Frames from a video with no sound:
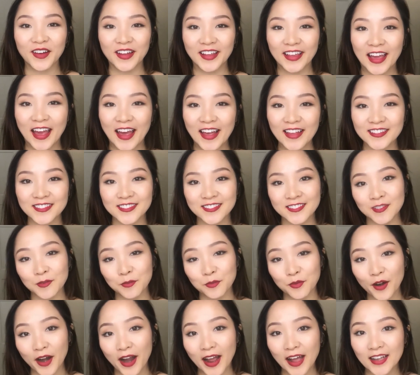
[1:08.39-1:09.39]
against the
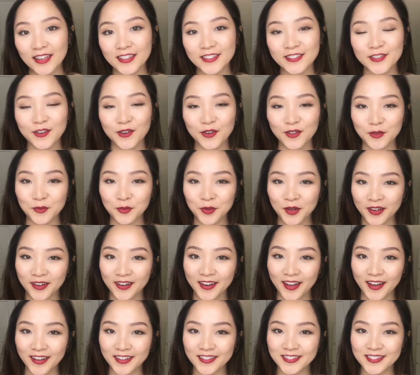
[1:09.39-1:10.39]
brand or the
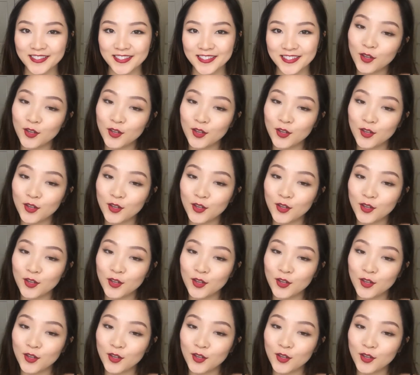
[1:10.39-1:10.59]
product.